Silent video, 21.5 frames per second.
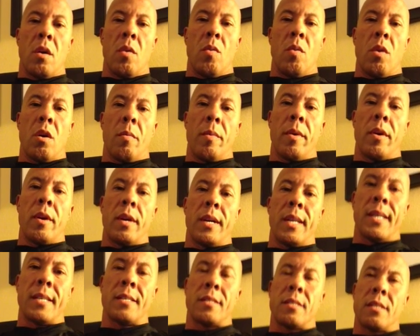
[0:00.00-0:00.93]
Well, here it
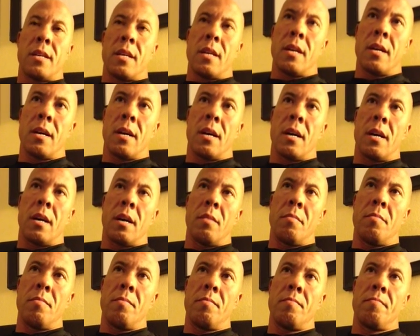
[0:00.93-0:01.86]
is.
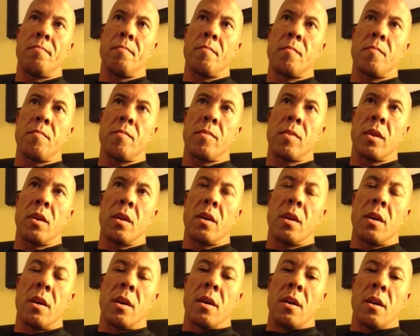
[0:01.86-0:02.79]

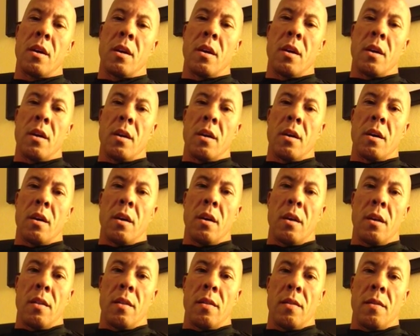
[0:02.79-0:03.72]

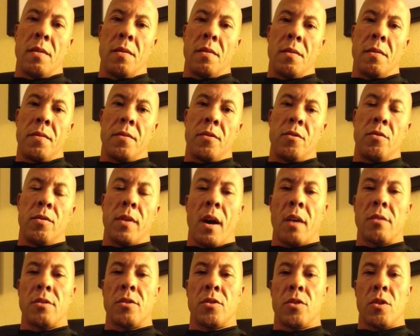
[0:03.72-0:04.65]

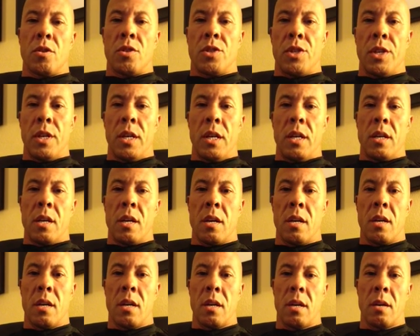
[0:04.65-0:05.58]
2013
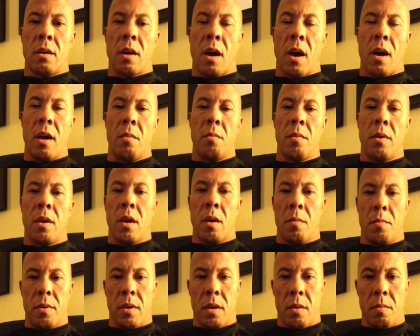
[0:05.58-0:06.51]

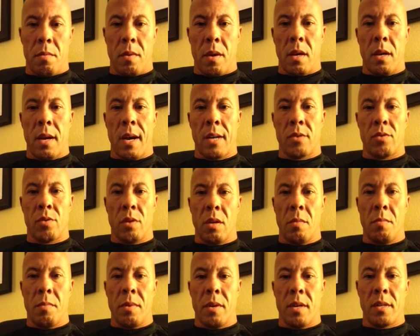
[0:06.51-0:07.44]
INBA, PNBA, Natural
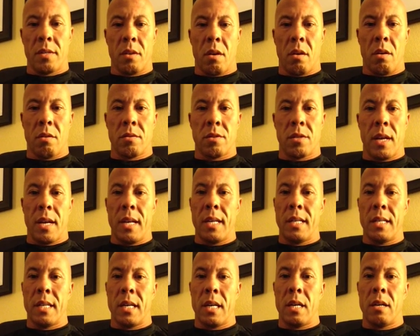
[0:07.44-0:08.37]
Olympia is all said
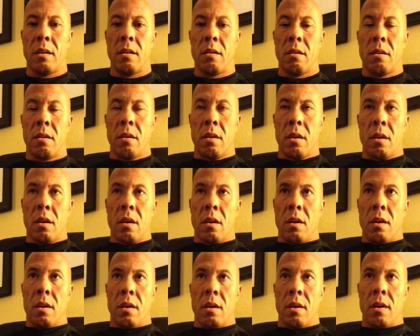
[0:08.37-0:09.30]
and done,
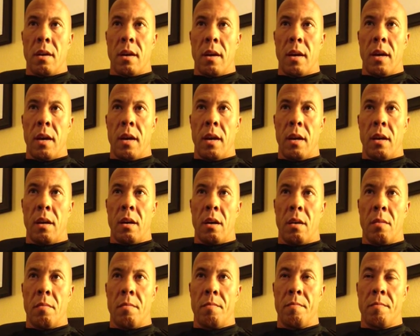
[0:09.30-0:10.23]
and I